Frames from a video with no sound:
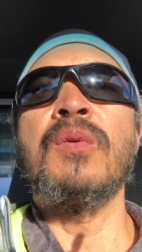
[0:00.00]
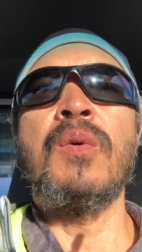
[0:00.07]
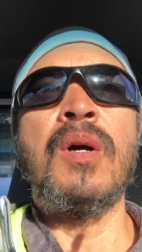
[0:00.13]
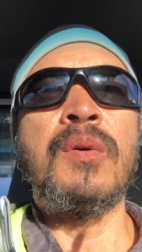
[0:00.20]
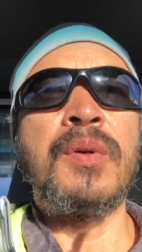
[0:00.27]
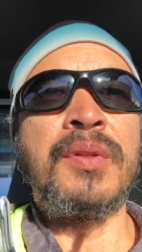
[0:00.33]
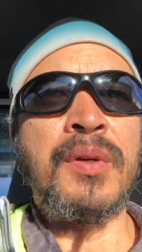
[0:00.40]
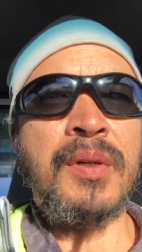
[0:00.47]

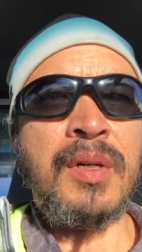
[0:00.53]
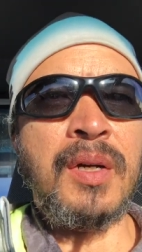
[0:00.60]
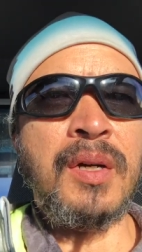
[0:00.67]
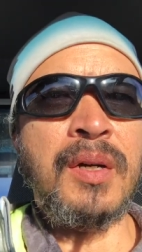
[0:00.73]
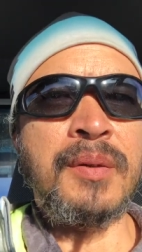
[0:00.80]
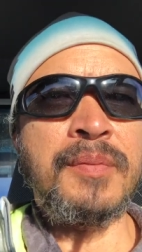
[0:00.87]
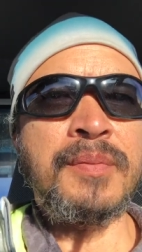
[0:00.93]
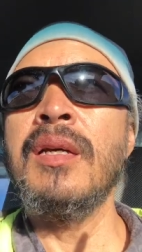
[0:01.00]
wrong with your
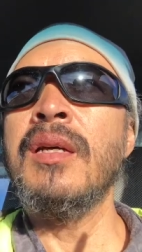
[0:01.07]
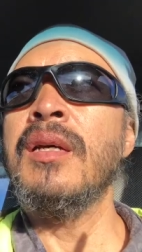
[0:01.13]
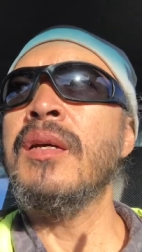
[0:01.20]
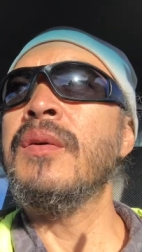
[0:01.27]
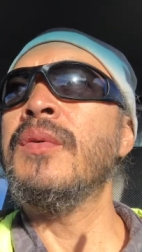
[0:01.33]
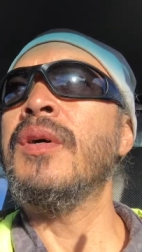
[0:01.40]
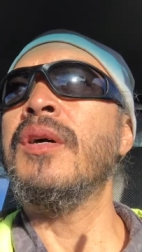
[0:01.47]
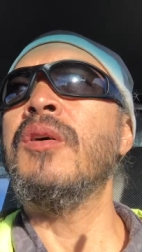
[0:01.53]
car.
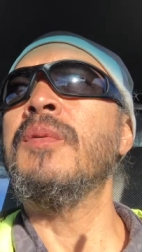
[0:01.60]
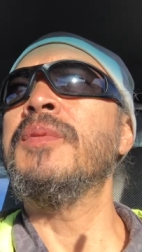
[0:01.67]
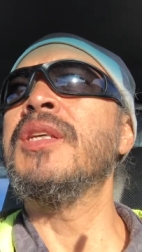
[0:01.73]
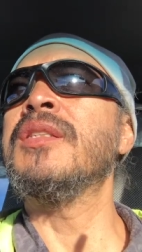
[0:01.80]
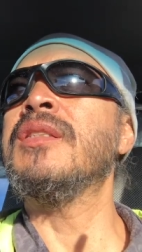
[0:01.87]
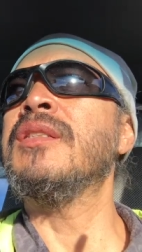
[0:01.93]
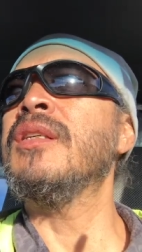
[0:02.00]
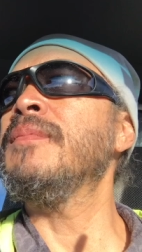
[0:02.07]
Well, I hope
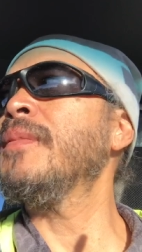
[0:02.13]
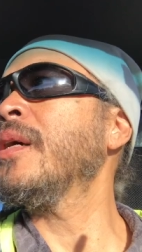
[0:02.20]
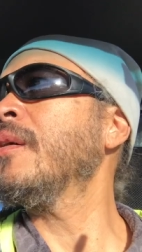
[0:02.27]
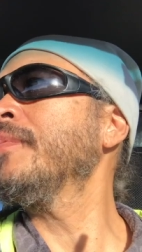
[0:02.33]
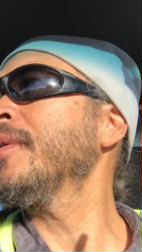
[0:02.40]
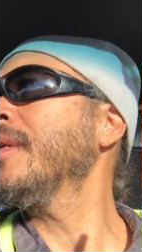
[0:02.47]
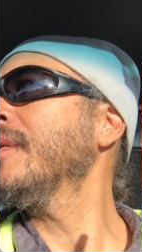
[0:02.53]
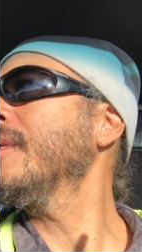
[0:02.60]
this tip
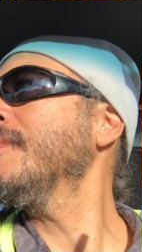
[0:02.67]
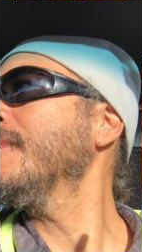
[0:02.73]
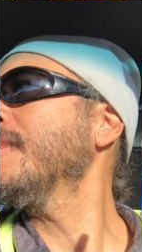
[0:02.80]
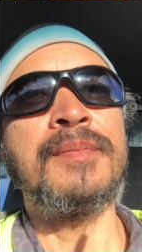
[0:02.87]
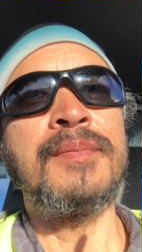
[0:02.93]
helped you.